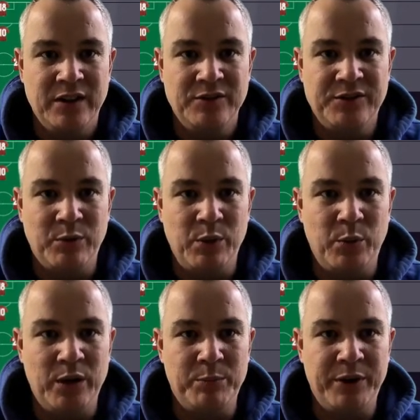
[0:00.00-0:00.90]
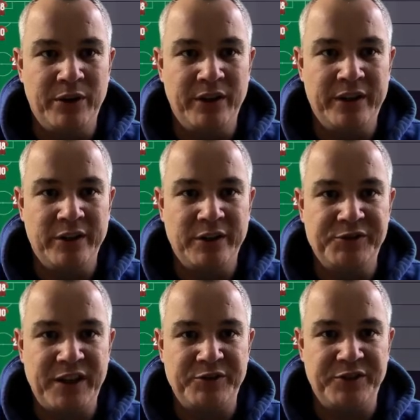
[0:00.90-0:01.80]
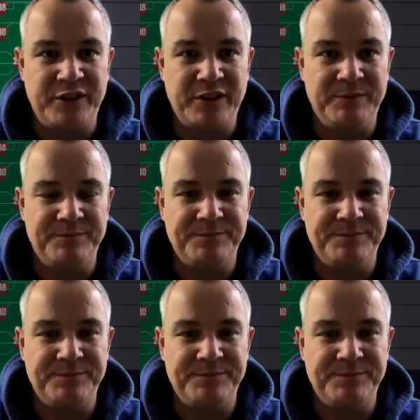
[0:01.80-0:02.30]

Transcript: So we will bring on Nicolas Sessor.